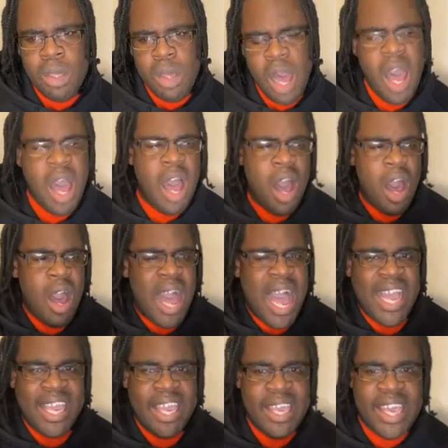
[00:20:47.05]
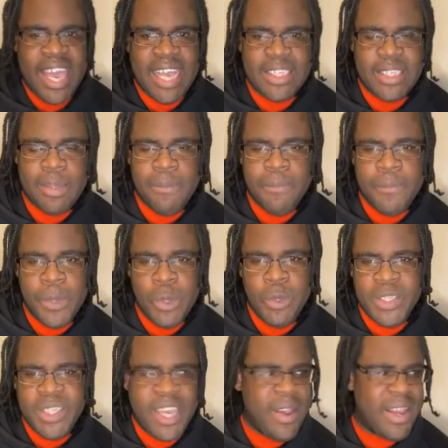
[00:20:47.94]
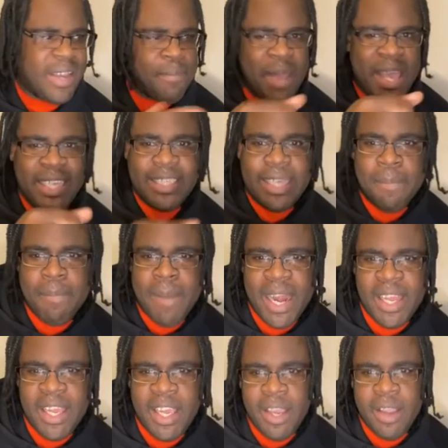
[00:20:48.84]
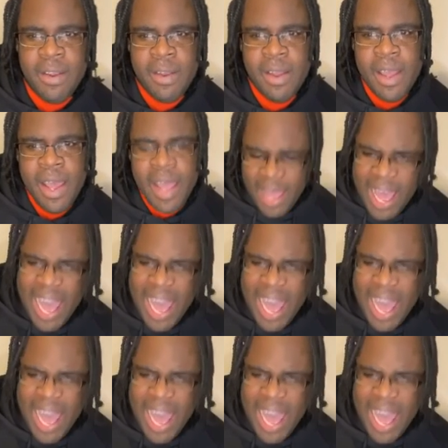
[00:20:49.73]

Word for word: Oh, I can get some views here and make some money here.